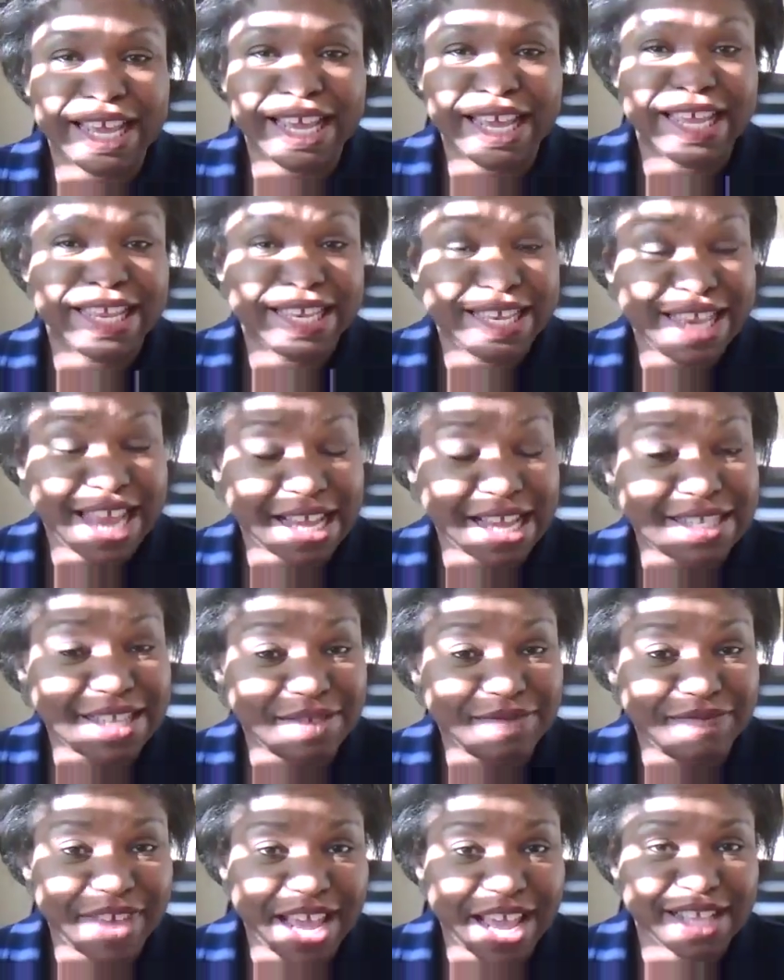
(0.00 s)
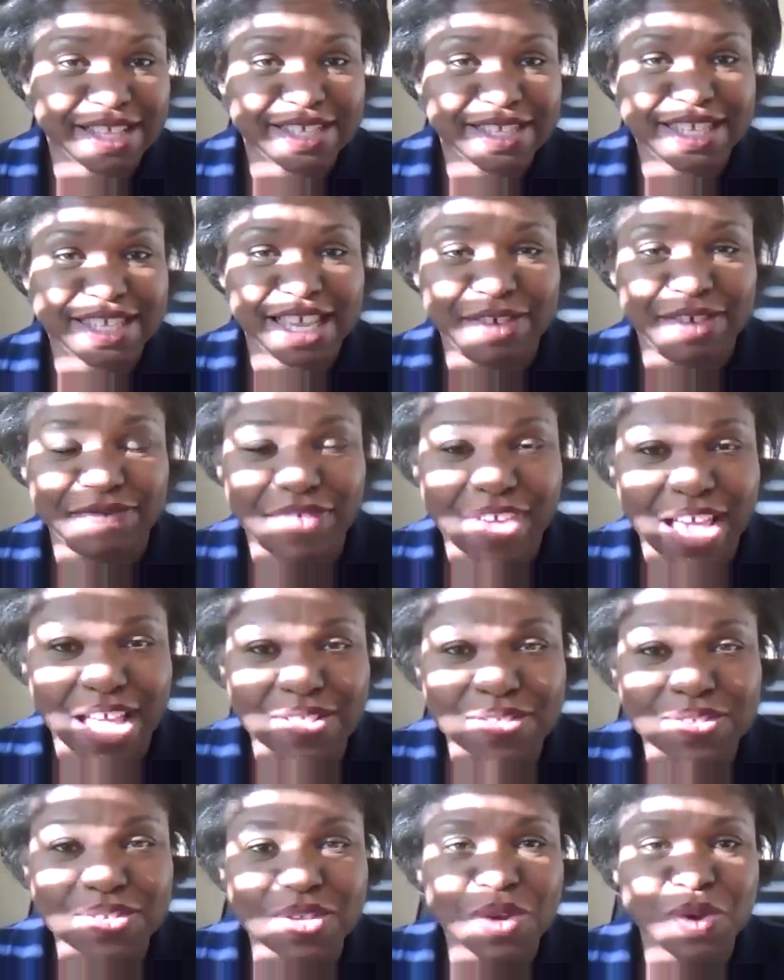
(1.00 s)
Next Advanced
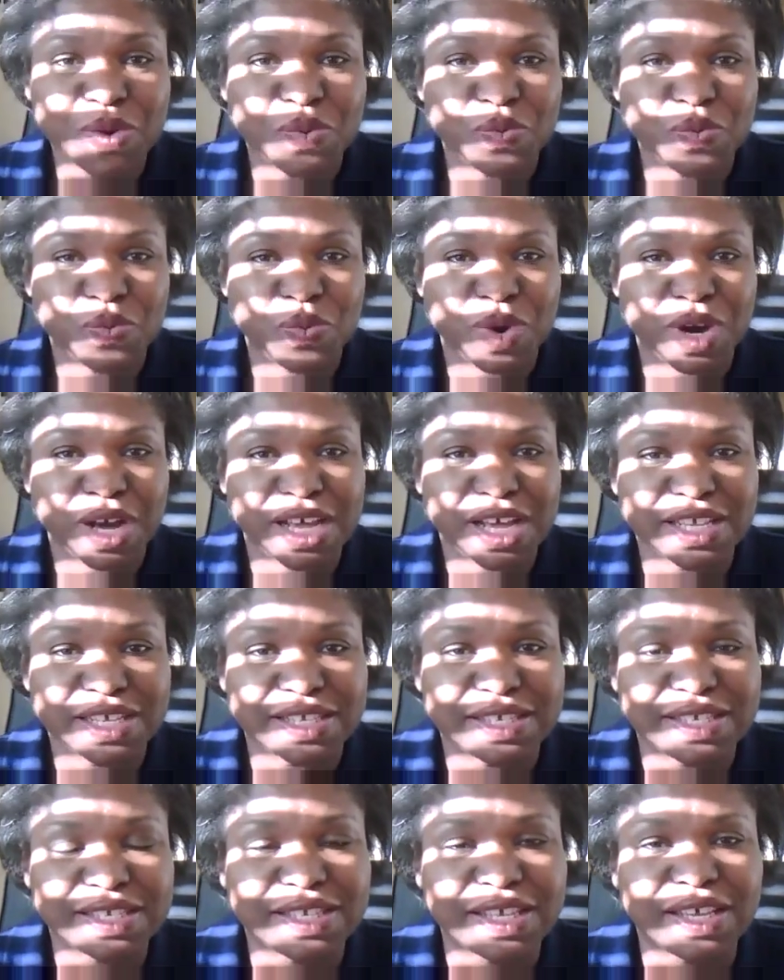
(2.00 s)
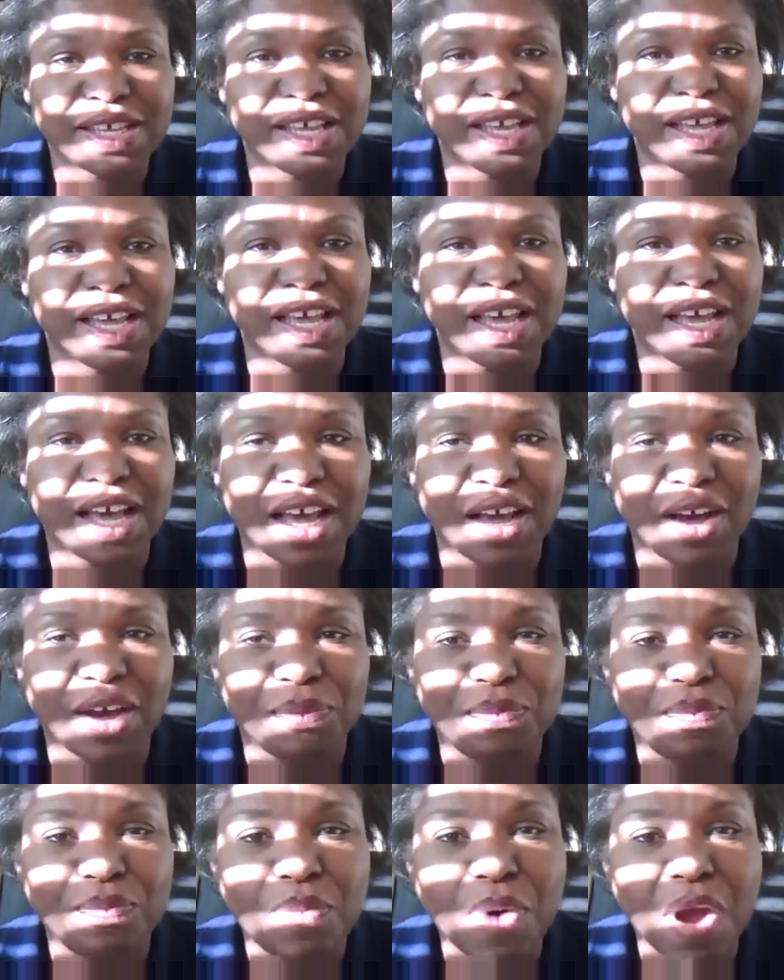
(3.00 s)
Events was
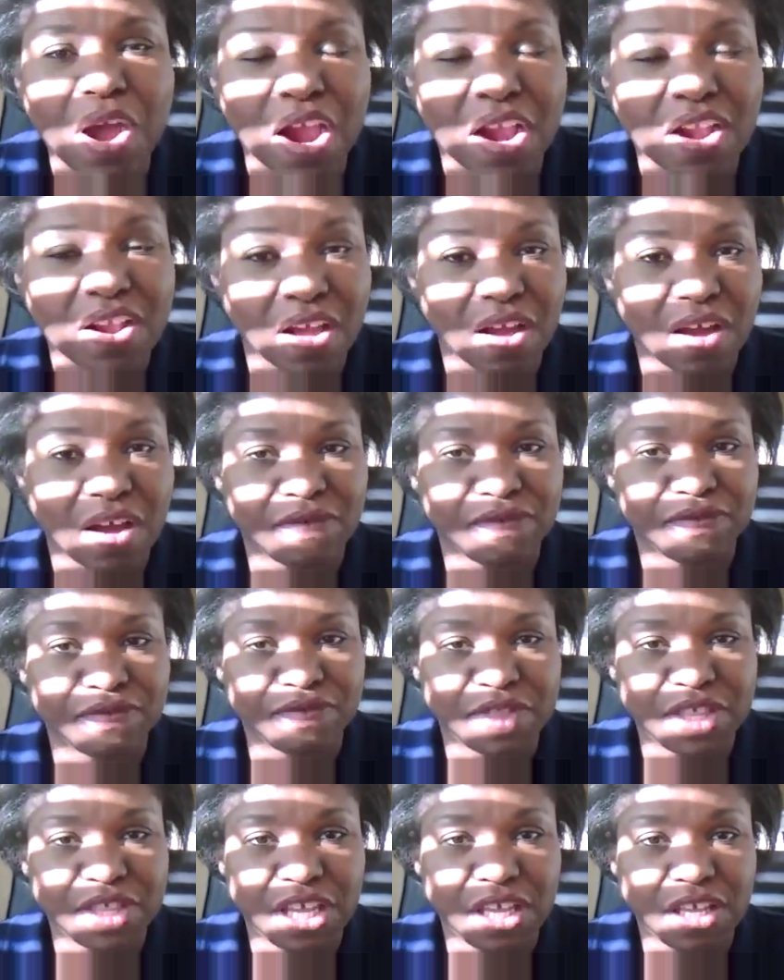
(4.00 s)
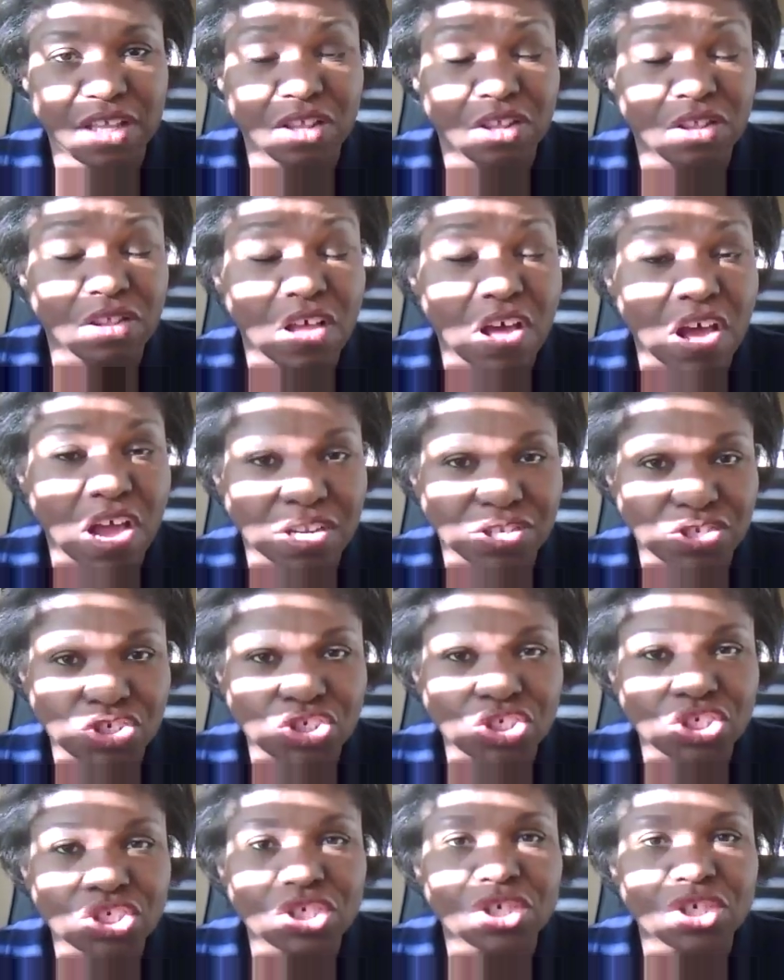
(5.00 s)
part of the
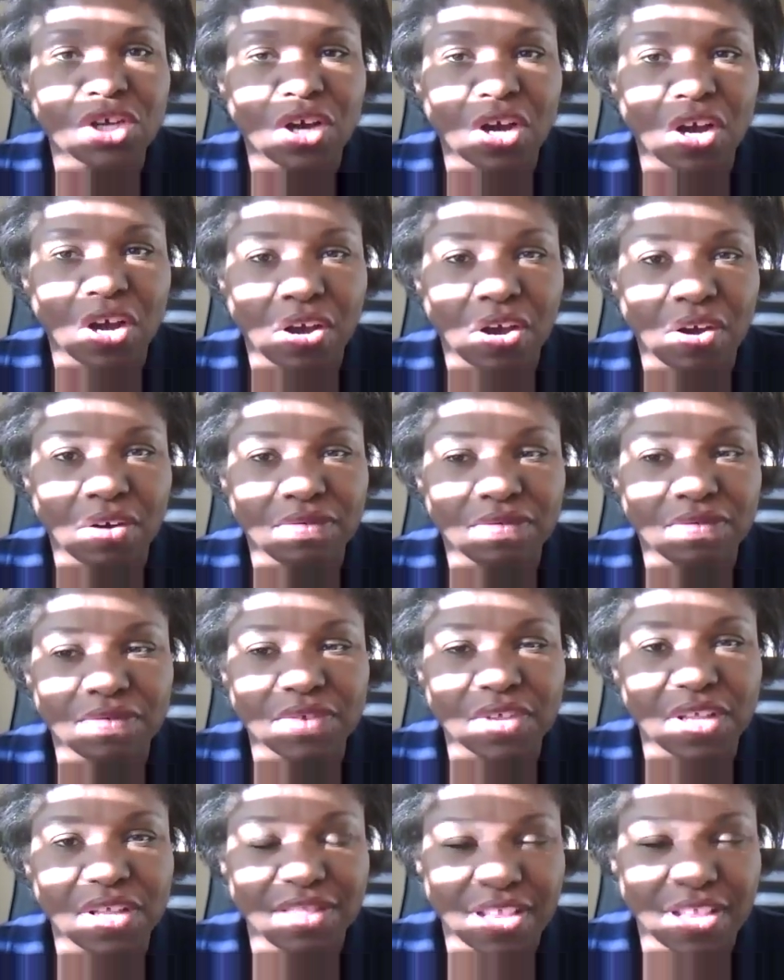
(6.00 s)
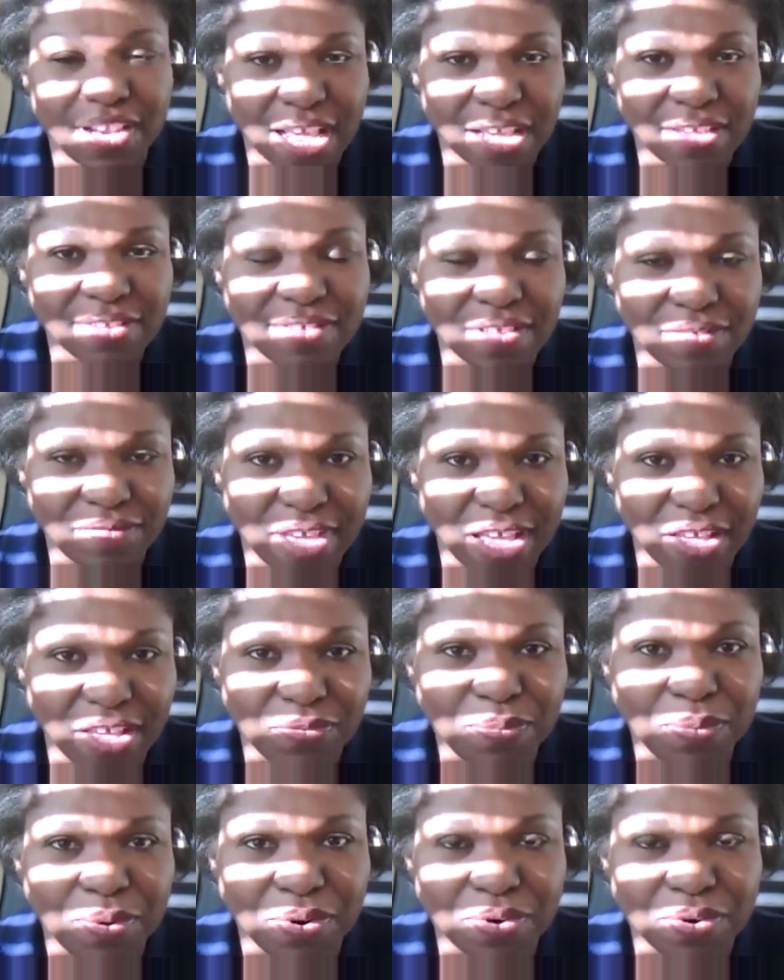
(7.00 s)
launch of the Next
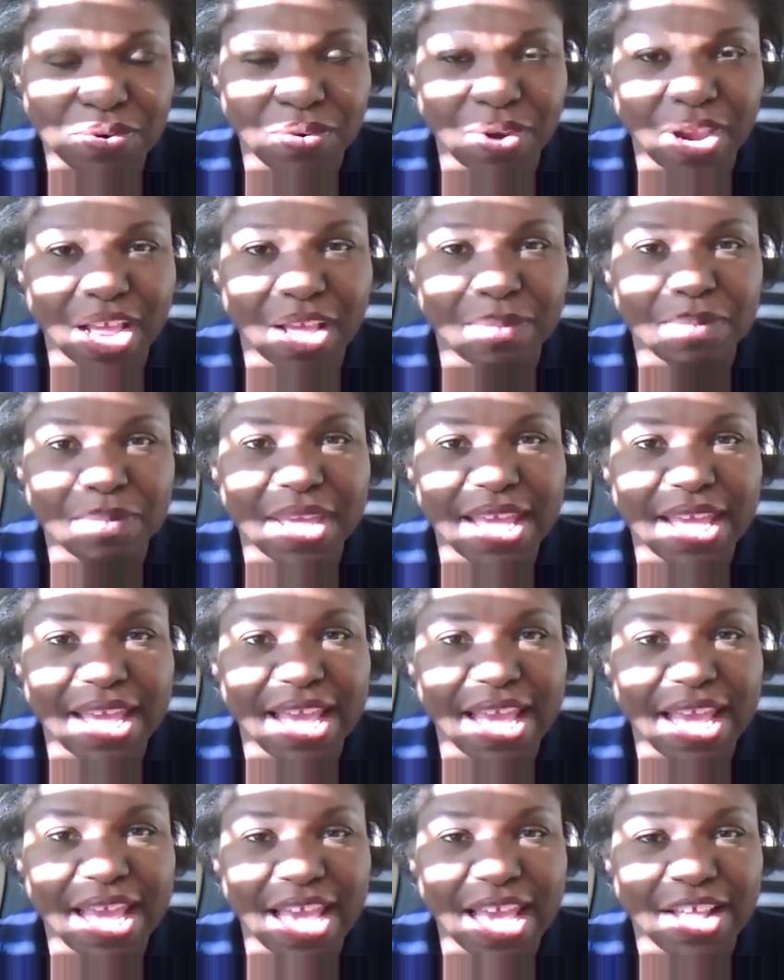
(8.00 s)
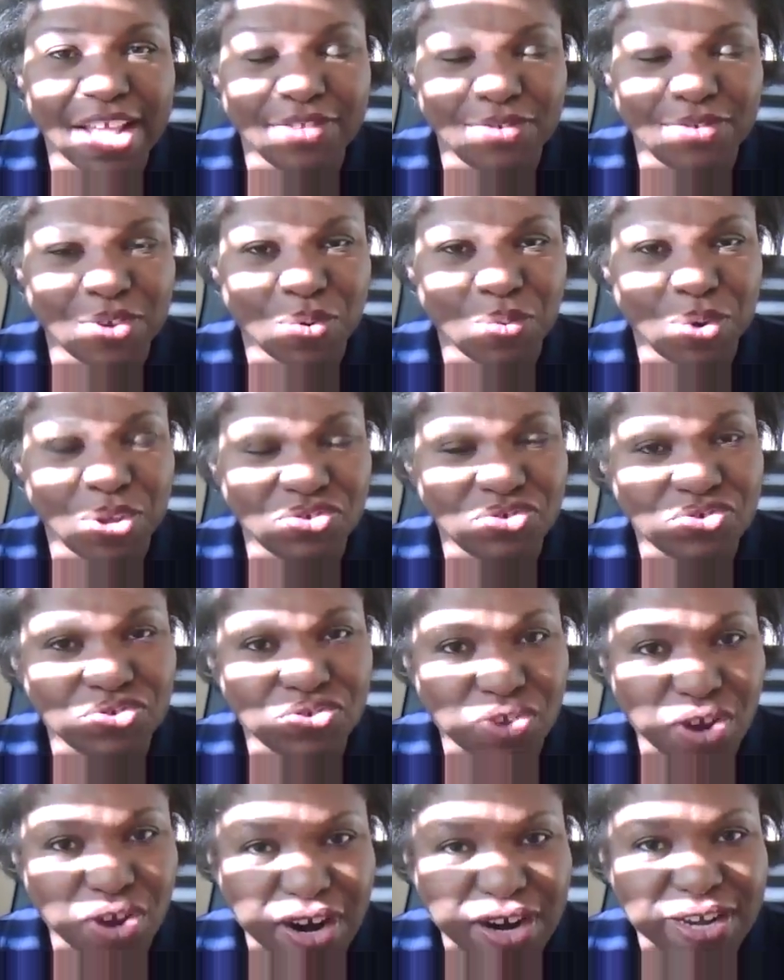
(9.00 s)
Advanced program. And so we
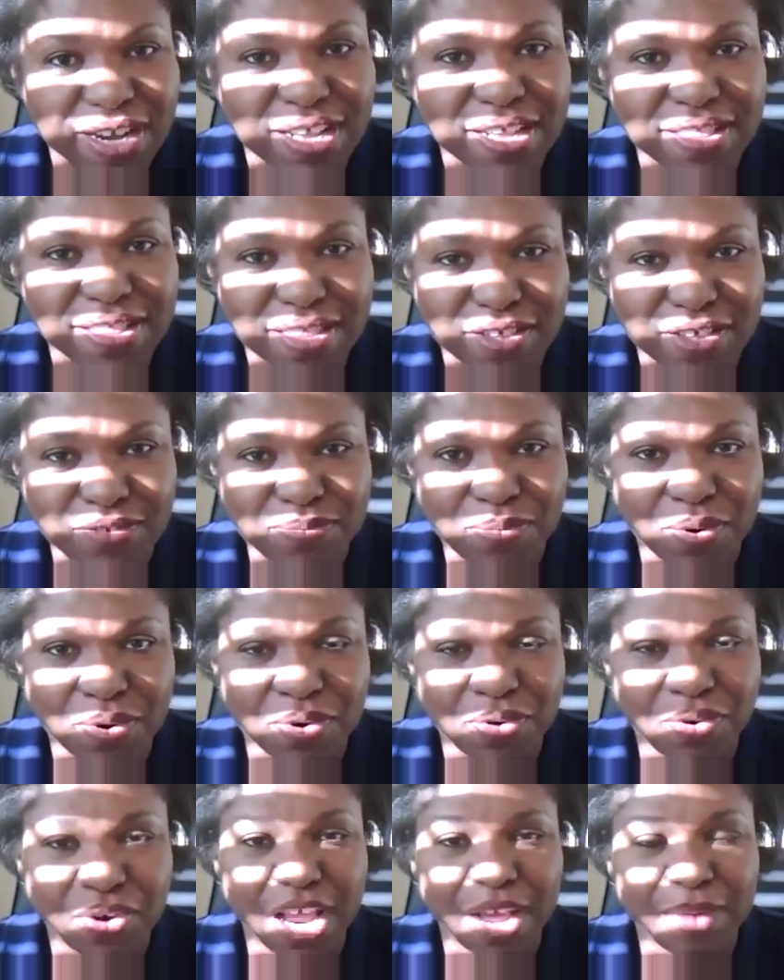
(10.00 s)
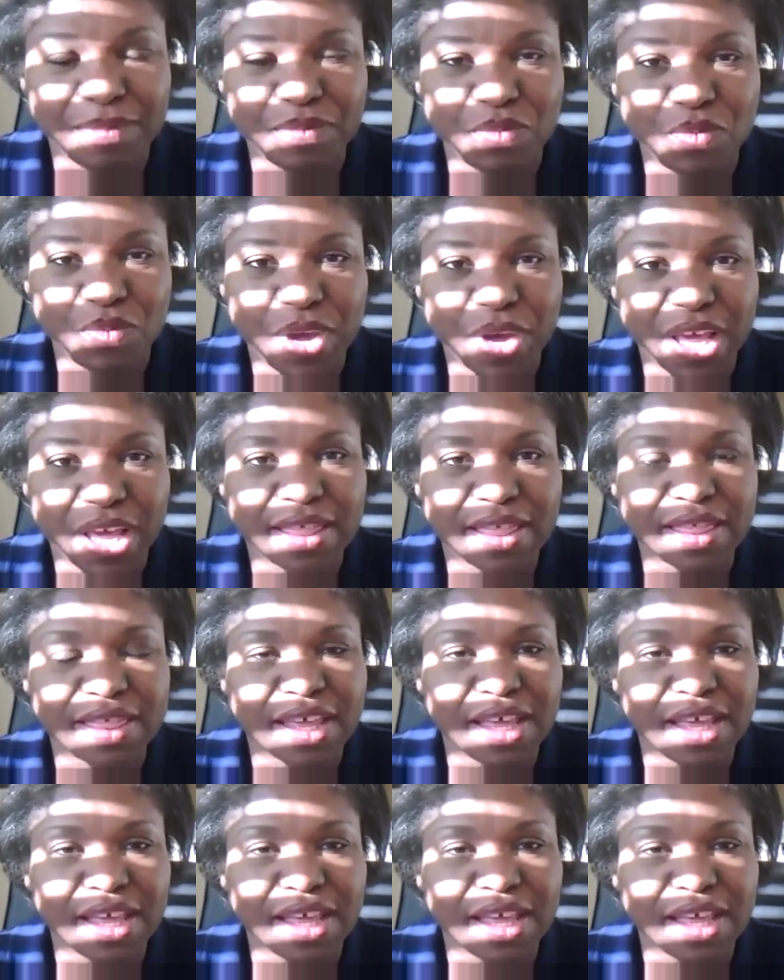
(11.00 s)
started this program with